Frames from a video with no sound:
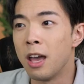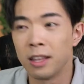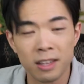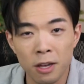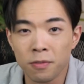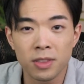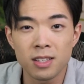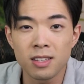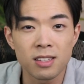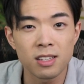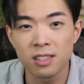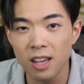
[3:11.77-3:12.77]
if, if this
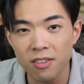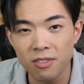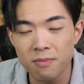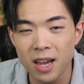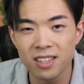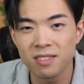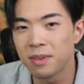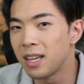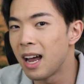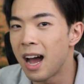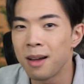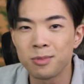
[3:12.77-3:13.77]
is a safe
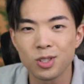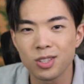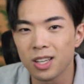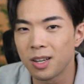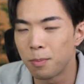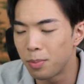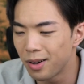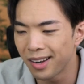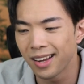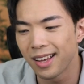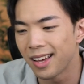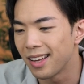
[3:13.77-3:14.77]
investment, I'm just gonna put
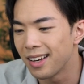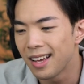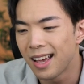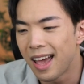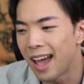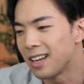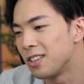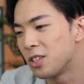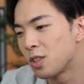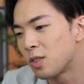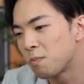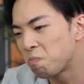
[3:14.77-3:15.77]
it in and
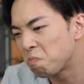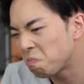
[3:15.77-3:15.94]
just